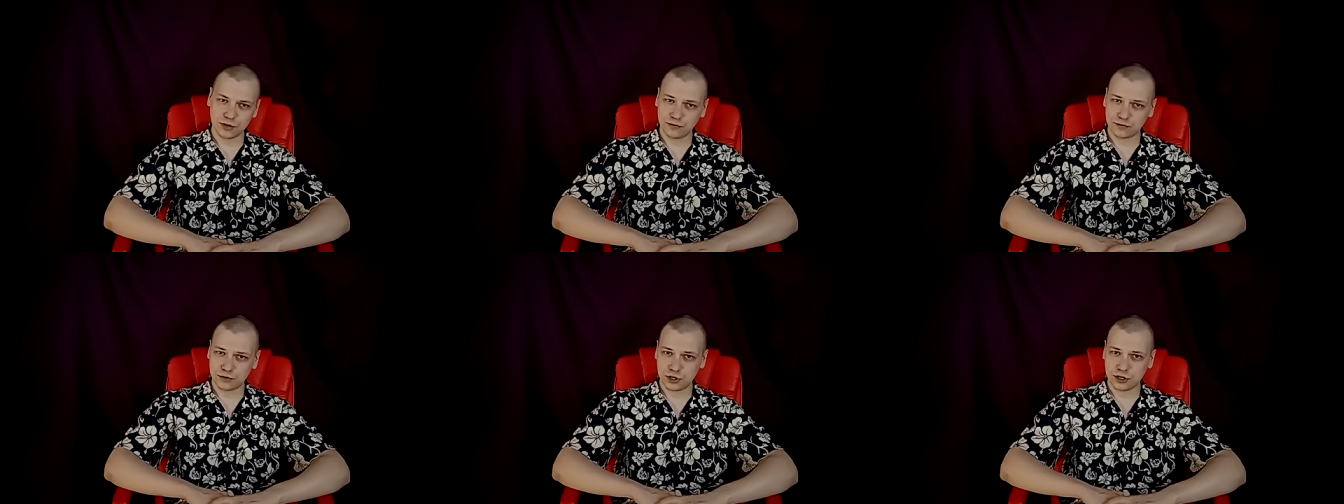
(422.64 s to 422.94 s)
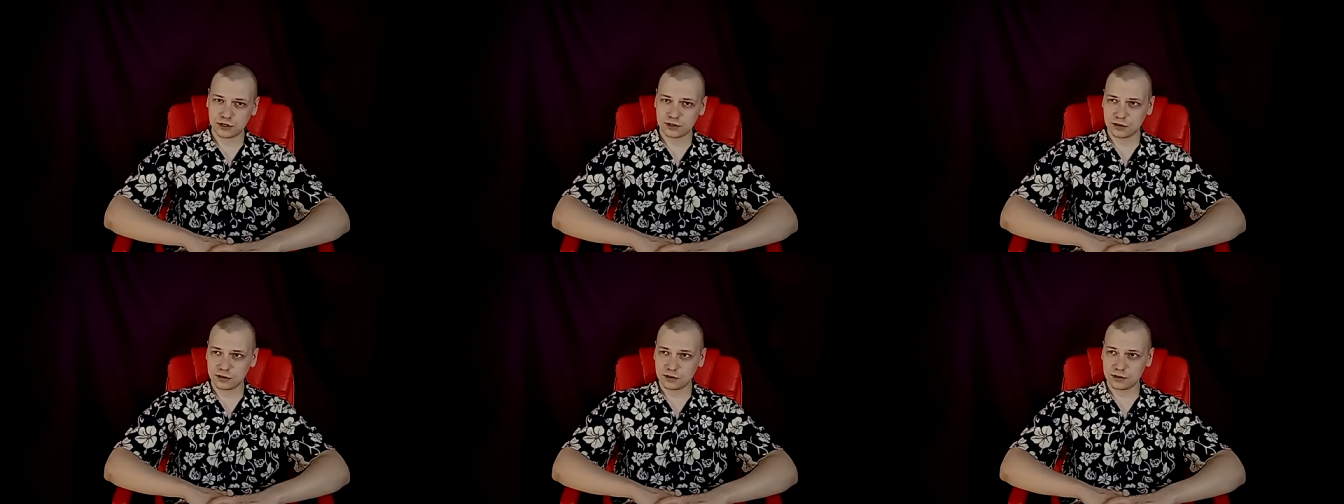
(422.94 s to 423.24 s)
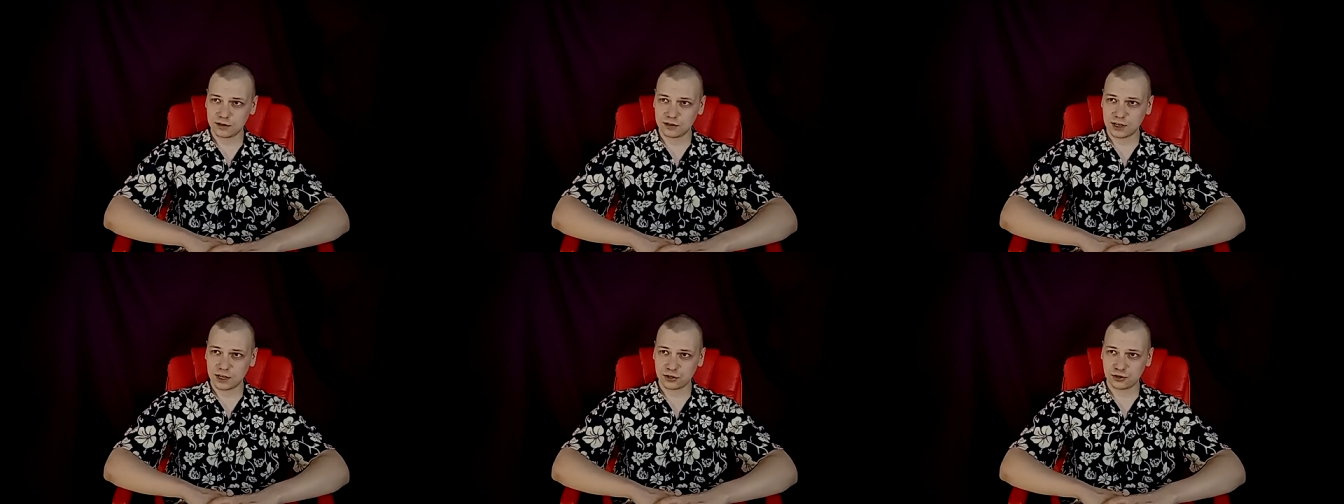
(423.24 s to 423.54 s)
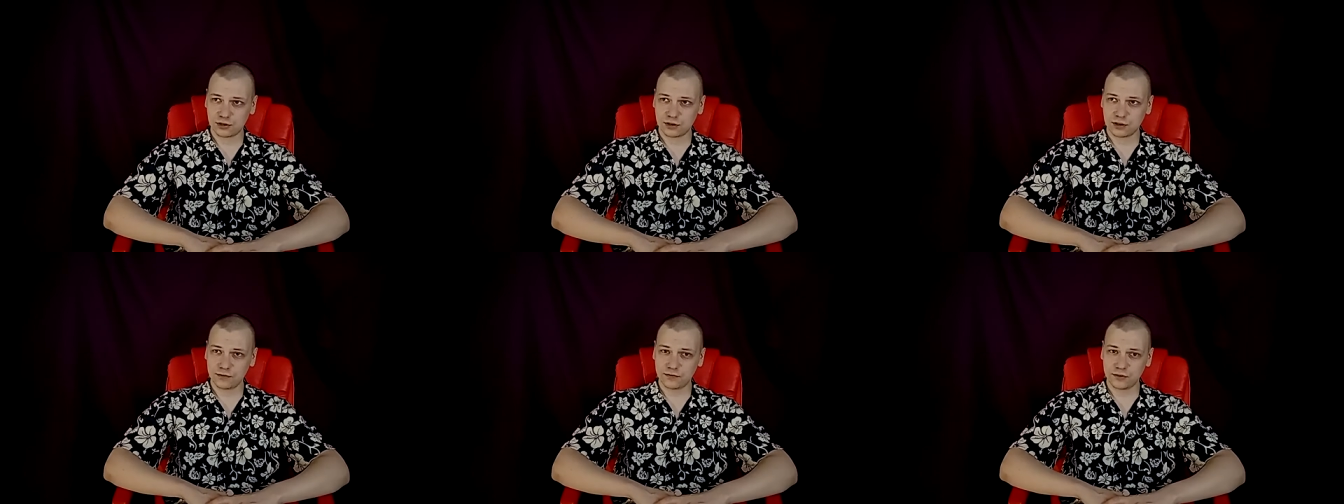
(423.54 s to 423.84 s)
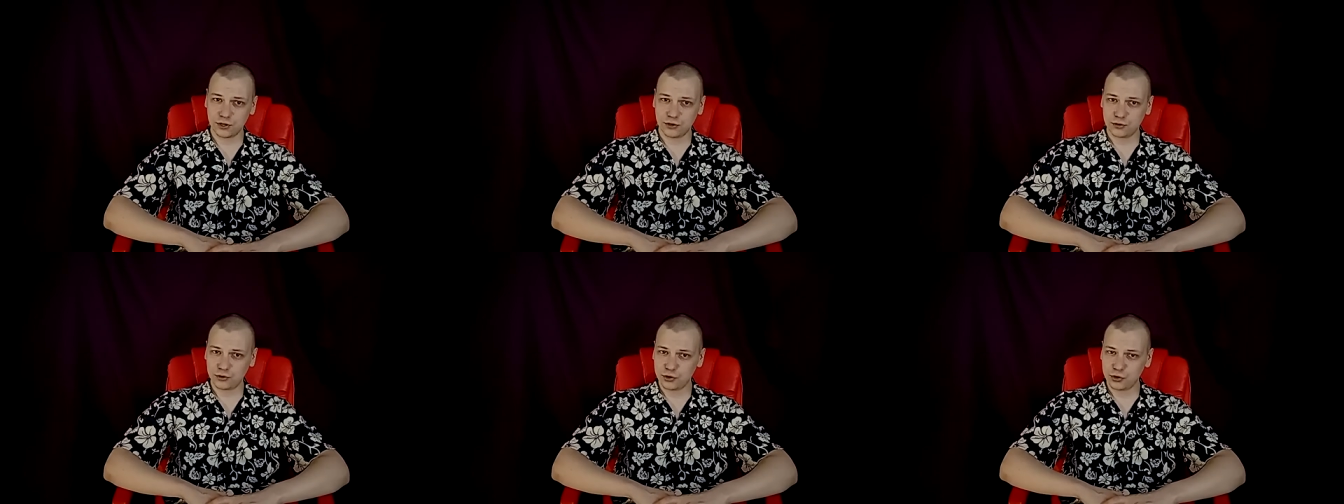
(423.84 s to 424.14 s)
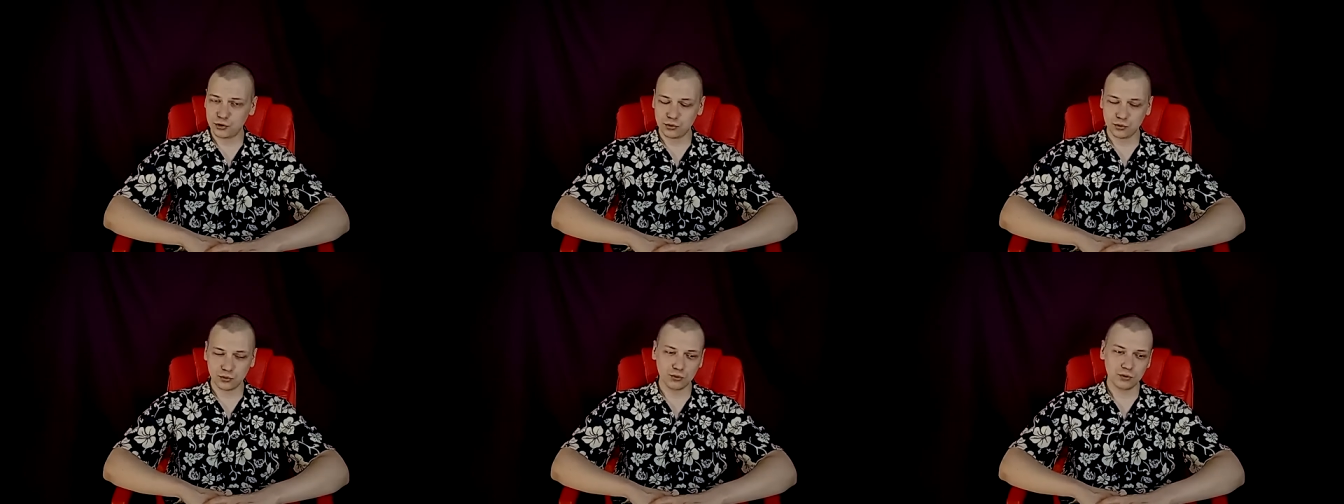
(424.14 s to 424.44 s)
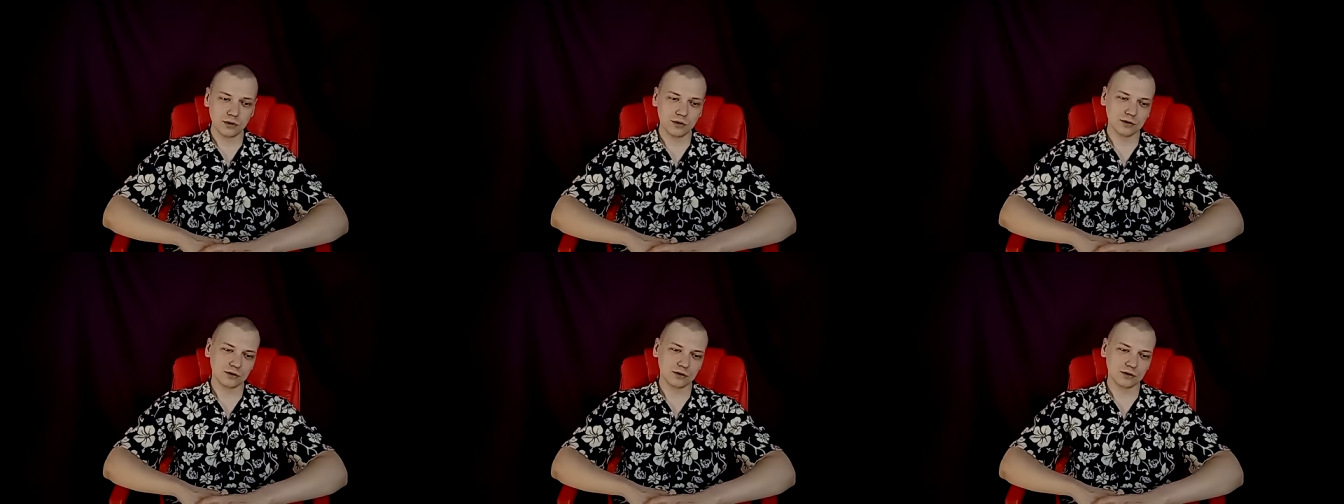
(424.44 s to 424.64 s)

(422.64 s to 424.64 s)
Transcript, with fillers: of Jesus is actually very new,